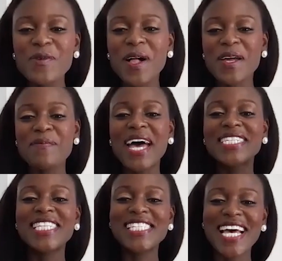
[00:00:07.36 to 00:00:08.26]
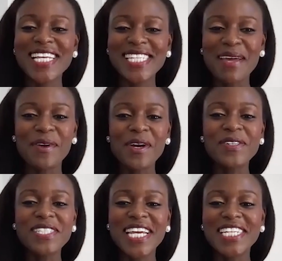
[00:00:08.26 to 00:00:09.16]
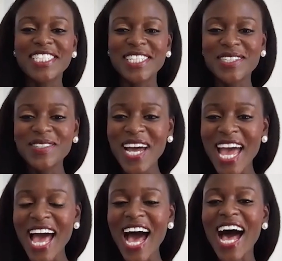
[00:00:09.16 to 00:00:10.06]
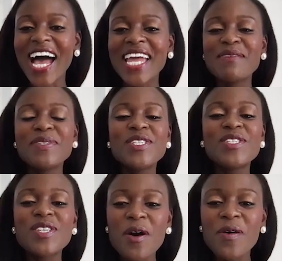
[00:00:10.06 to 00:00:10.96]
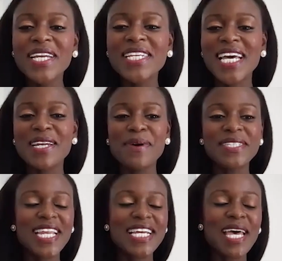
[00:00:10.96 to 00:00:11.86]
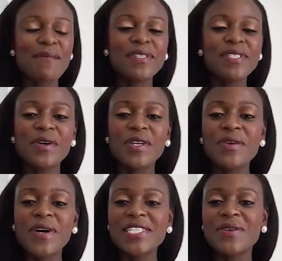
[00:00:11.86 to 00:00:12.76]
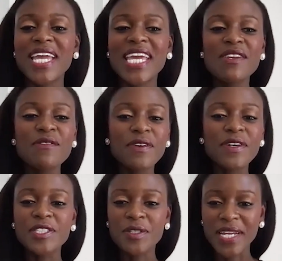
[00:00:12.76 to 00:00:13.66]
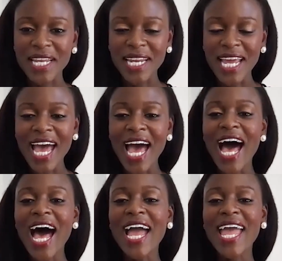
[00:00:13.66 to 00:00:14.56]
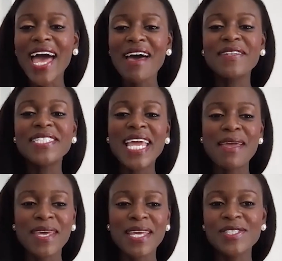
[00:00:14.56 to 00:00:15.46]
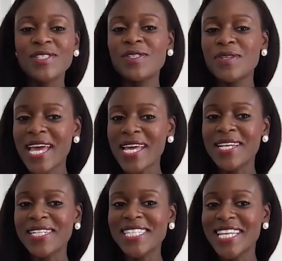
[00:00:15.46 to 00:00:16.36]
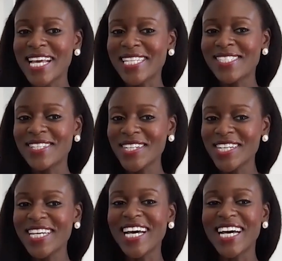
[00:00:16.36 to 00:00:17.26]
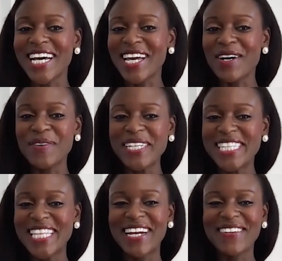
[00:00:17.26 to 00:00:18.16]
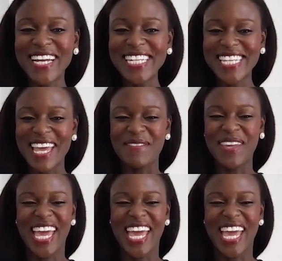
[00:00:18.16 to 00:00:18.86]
Welcome back to the Zest. I'm your host, Teju. I am so excited about today's episode. You guys are in for a treat. I have Damon Sununtnasuk. I hope I said that right, Damon.